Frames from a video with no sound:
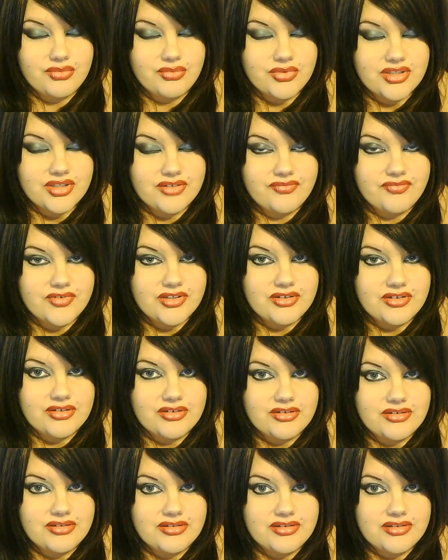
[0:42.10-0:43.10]
really
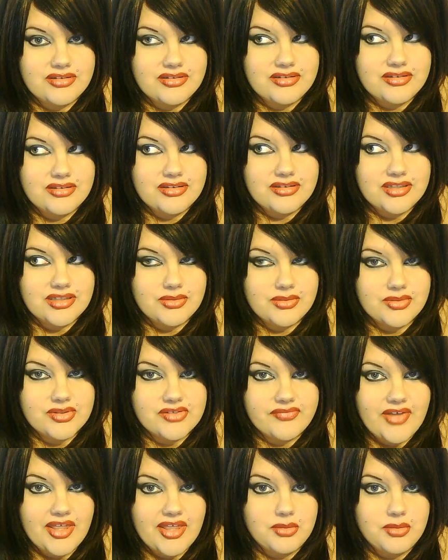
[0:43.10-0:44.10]
feel it
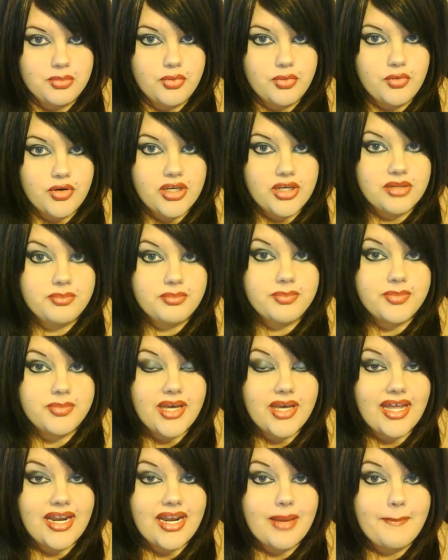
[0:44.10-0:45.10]
was a valid point,
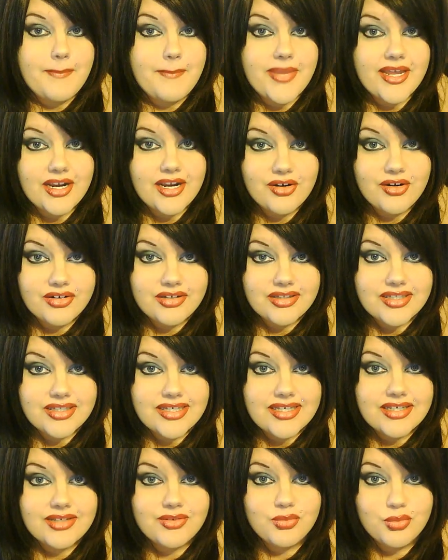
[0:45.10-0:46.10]
but
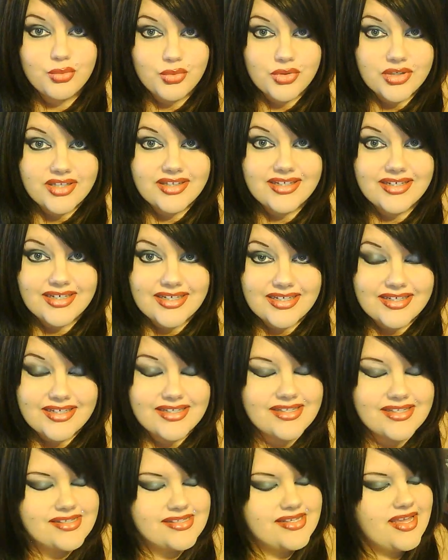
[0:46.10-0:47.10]
apparently it really
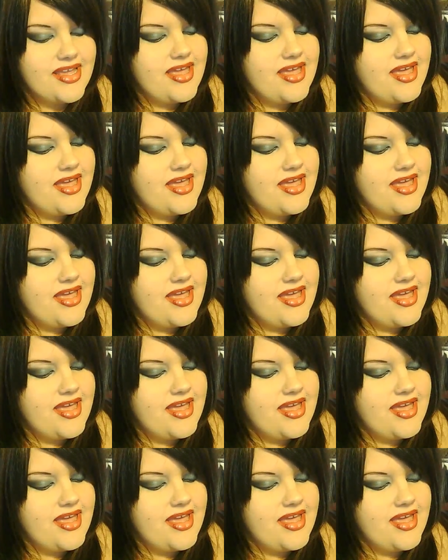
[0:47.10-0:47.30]
is.